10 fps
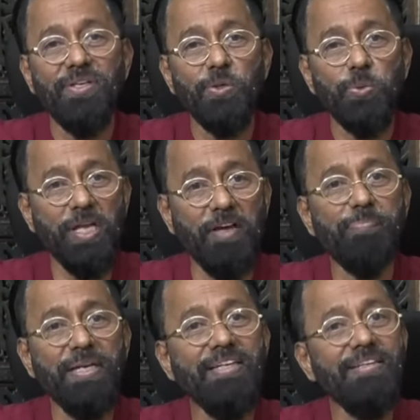could have
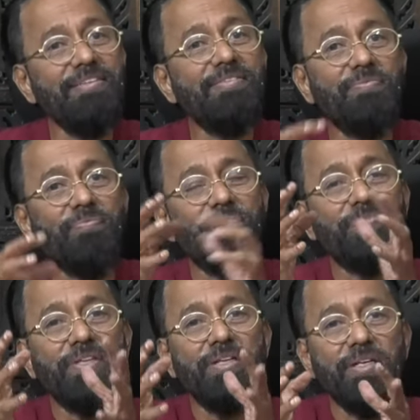been
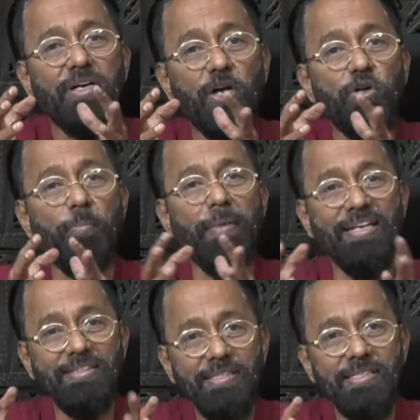a
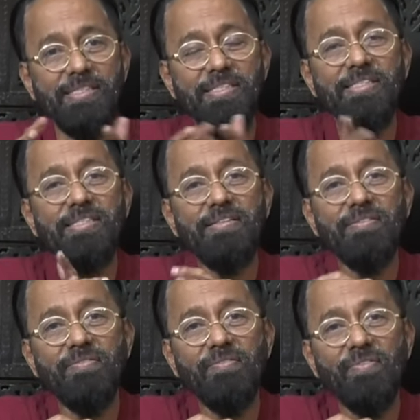romance,
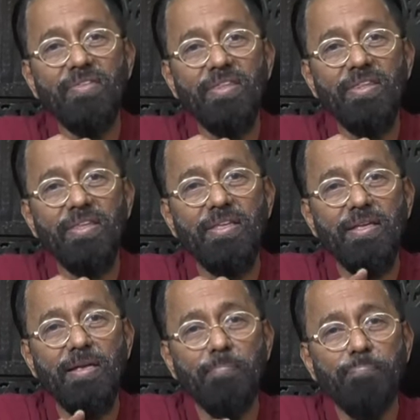
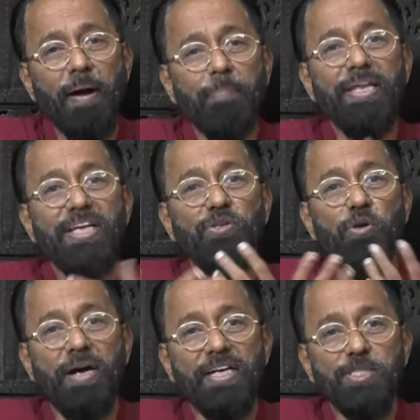bubbling
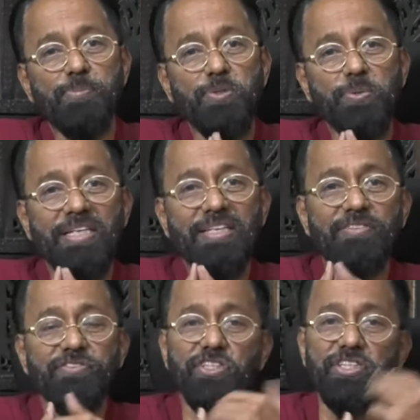romance between
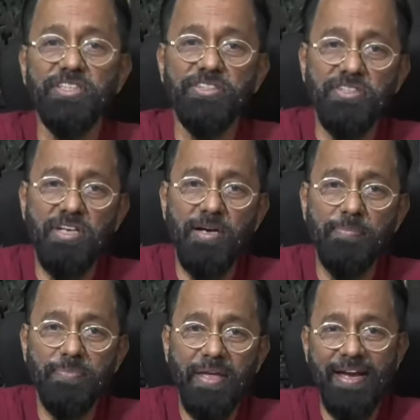Lieutenant
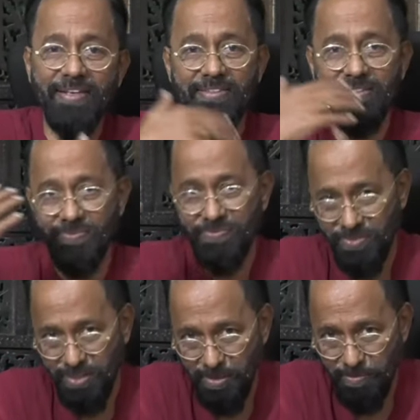Ram and
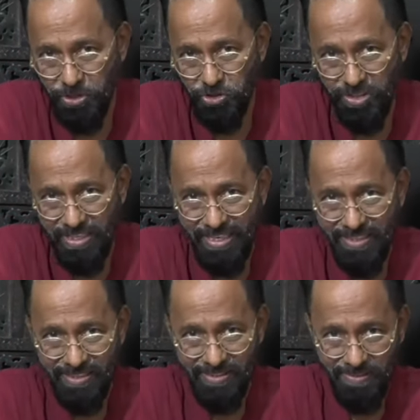mystery
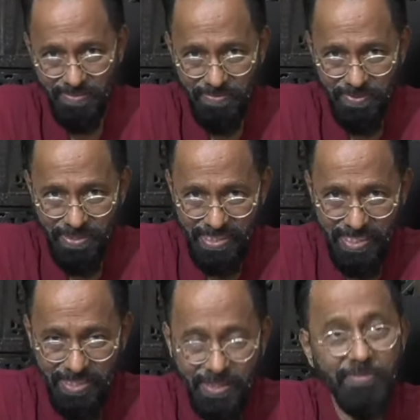lady
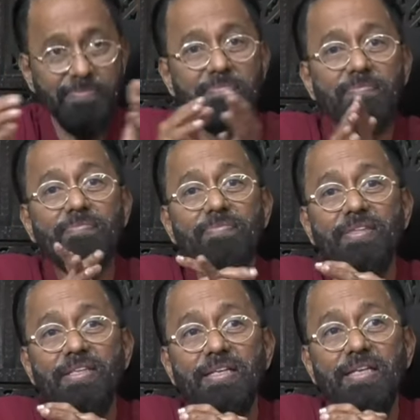Sita,
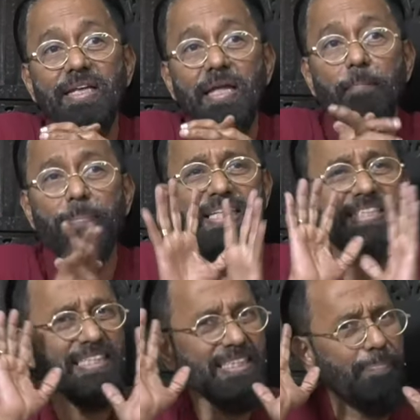built
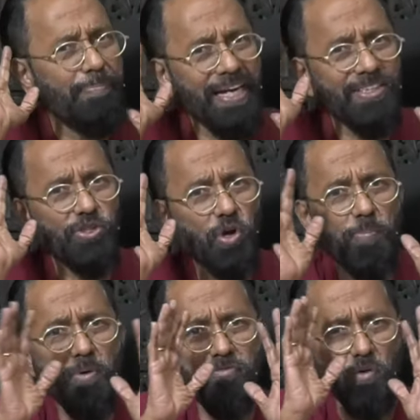in the backdrop
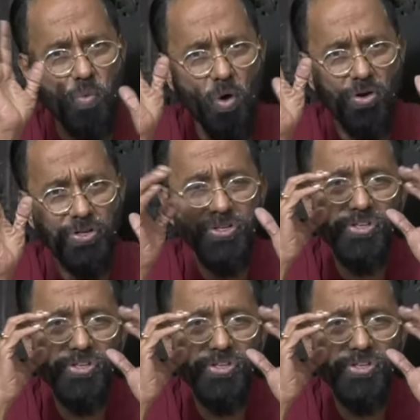of a war